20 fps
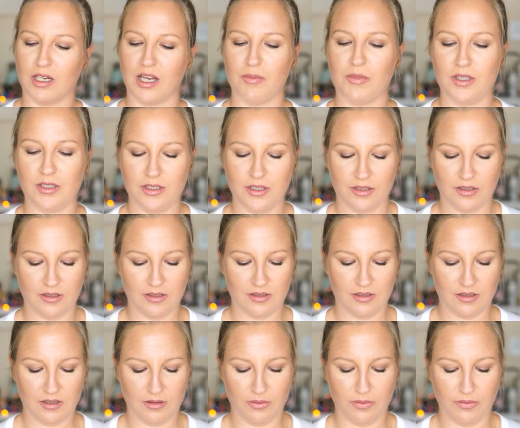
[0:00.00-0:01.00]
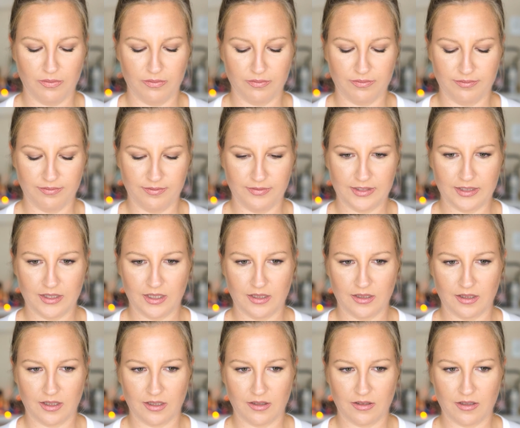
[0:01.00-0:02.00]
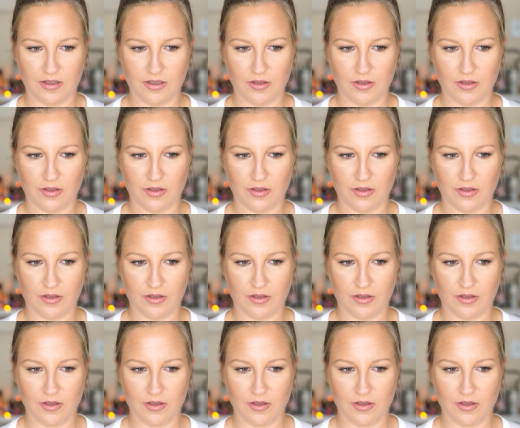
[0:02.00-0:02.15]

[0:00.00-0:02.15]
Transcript: I'm a little, I